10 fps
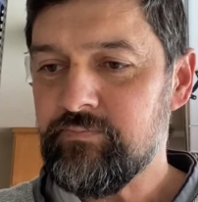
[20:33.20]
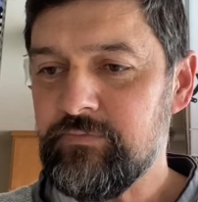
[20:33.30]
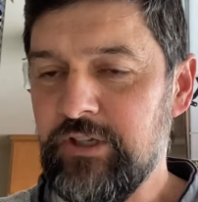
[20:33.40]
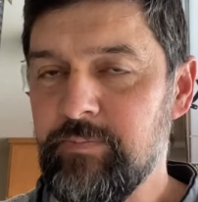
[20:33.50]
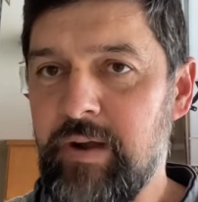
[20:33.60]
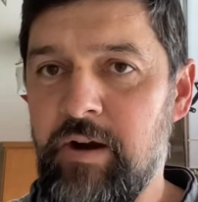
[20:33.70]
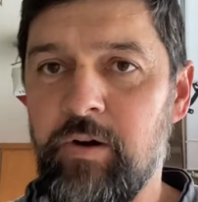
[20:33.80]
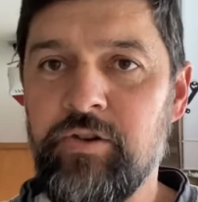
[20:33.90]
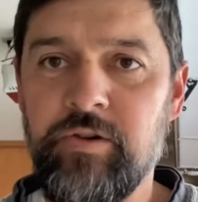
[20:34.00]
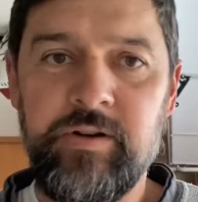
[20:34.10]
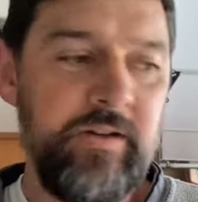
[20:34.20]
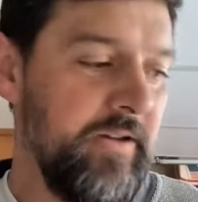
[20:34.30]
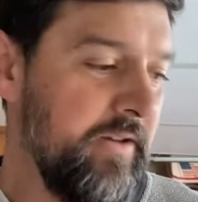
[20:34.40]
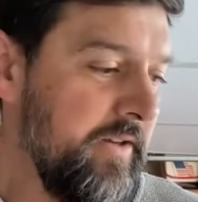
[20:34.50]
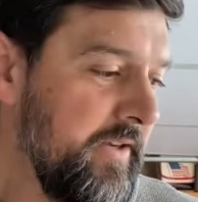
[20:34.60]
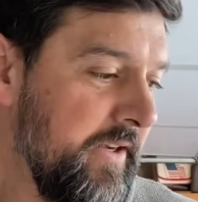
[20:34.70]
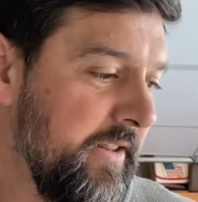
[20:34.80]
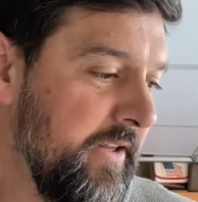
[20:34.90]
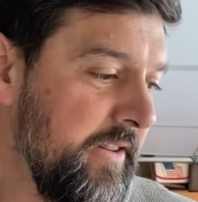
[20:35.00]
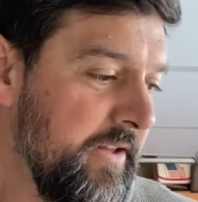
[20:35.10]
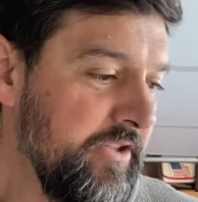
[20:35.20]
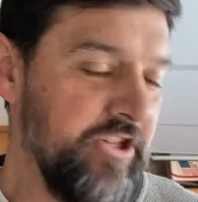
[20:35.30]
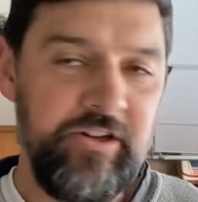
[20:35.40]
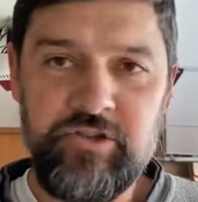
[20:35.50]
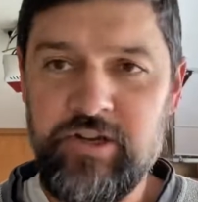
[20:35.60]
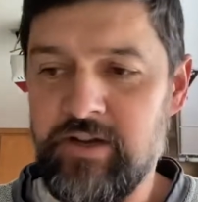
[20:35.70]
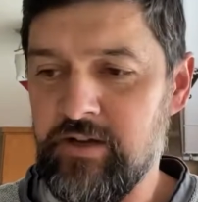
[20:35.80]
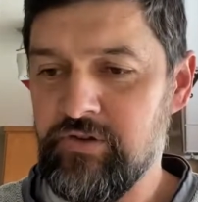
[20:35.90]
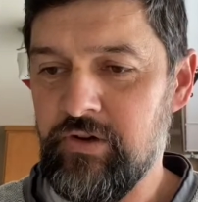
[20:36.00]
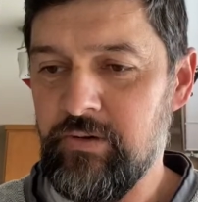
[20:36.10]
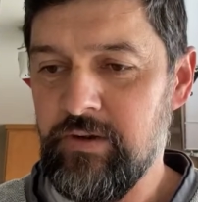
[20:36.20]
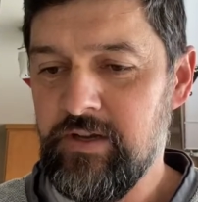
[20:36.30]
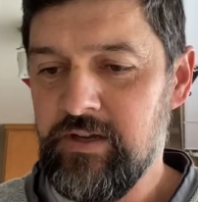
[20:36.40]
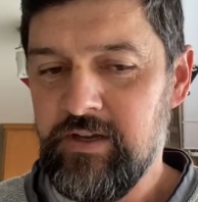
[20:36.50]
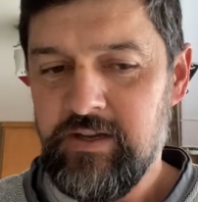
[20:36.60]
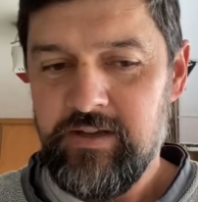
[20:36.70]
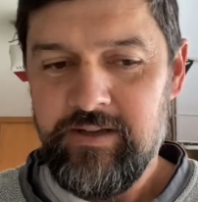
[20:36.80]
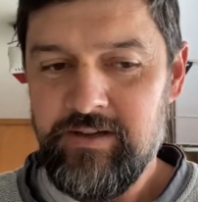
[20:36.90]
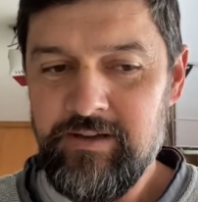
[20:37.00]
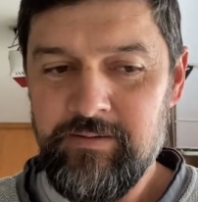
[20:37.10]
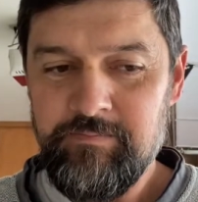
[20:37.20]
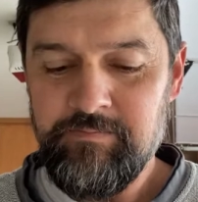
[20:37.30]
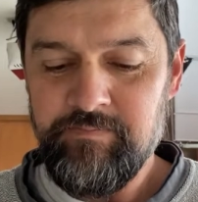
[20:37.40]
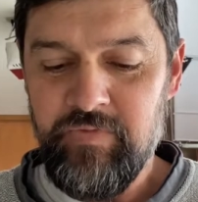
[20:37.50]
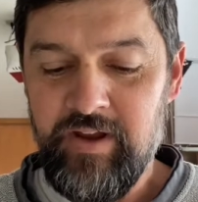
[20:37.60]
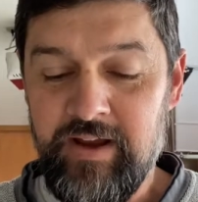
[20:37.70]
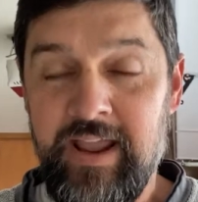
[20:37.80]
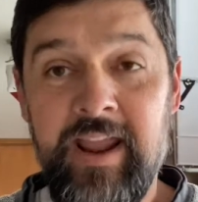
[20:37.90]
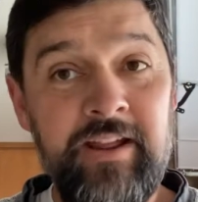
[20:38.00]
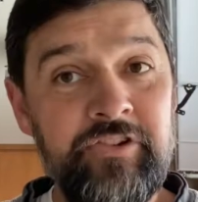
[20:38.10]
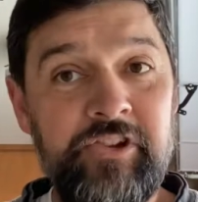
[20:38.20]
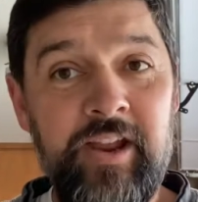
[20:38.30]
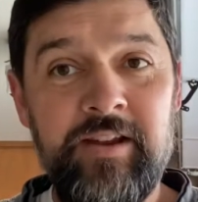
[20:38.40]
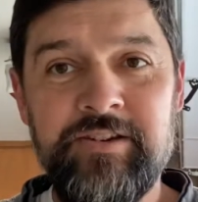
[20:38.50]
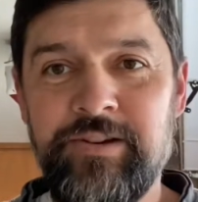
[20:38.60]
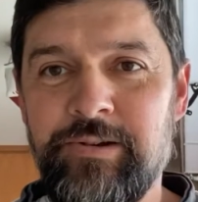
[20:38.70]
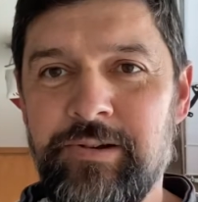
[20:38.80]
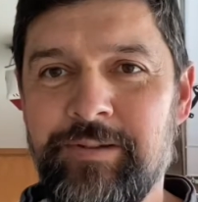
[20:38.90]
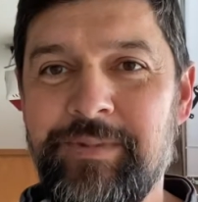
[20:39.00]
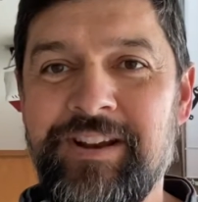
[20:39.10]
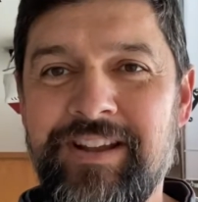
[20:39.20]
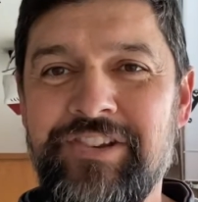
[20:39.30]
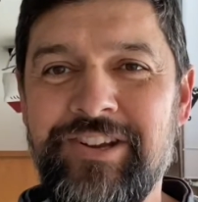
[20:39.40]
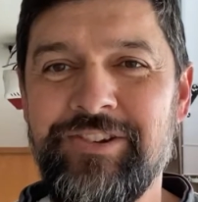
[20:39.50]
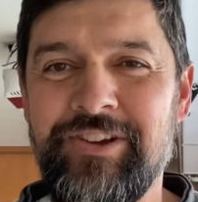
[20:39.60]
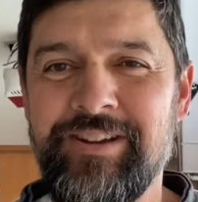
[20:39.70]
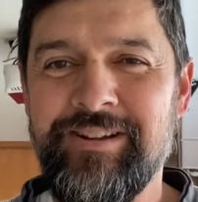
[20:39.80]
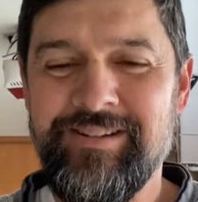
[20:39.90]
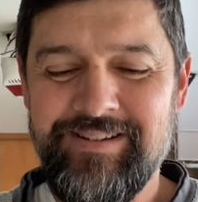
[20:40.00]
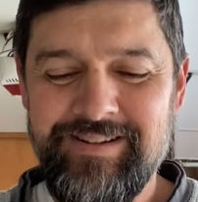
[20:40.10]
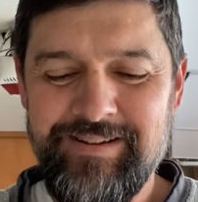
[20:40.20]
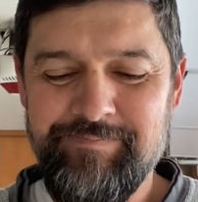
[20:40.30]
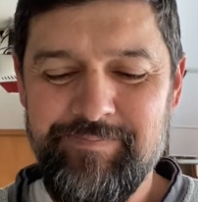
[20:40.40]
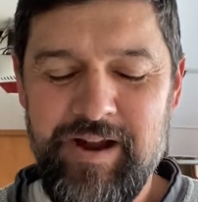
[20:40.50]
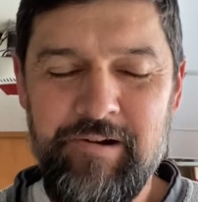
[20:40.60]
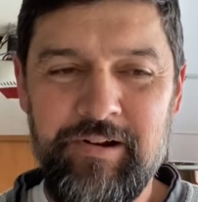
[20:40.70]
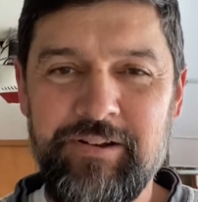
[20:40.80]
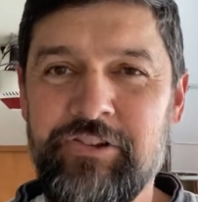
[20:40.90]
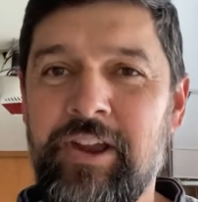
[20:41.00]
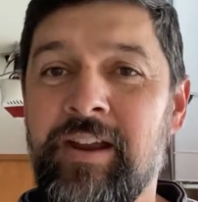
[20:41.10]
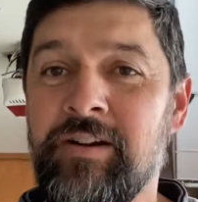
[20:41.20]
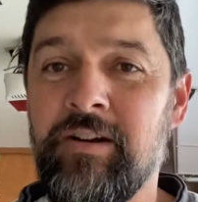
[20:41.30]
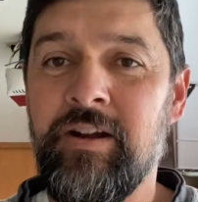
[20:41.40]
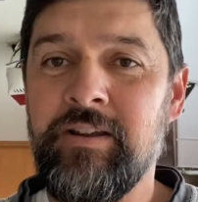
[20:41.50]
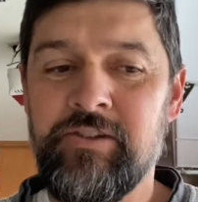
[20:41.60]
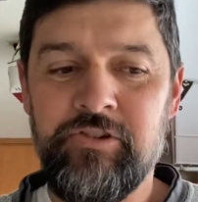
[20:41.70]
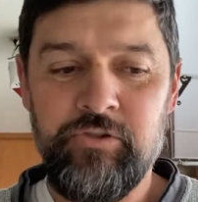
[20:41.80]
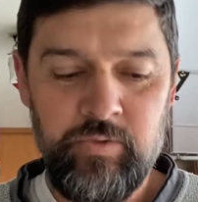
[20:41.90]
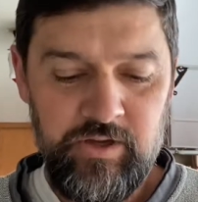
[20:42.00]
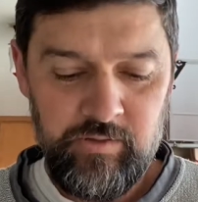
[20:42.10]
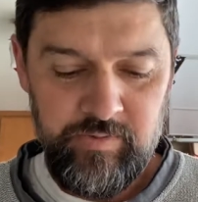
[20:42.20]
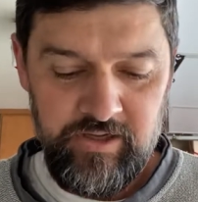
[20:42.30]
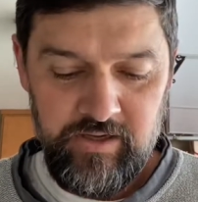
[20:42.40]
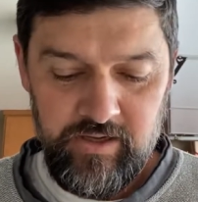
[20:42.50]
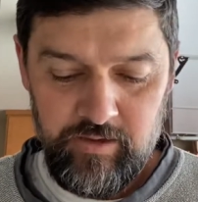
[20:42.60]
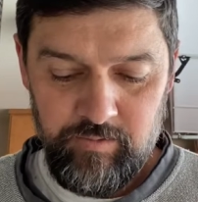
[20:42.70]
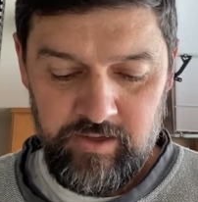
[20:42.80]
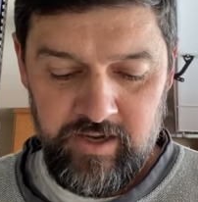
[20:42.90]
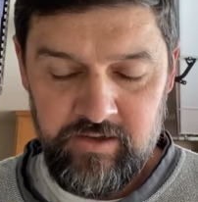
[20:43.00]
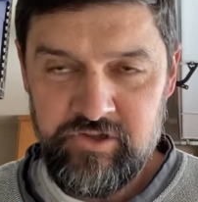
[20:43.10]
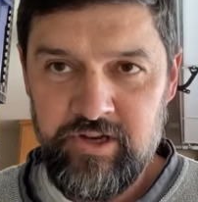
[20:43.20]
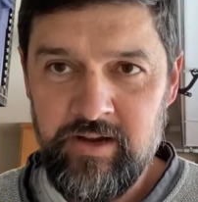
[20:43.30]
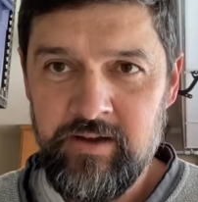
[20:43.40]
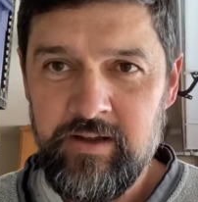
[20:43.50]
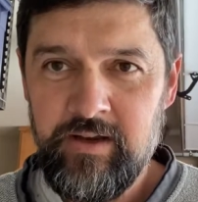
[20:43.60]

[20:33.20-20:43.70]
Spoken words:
power drill, and then the jigsaw. So I'm going to hand sand too. It'd be nice to use a powered sander on this as well, but we'll hand sand it,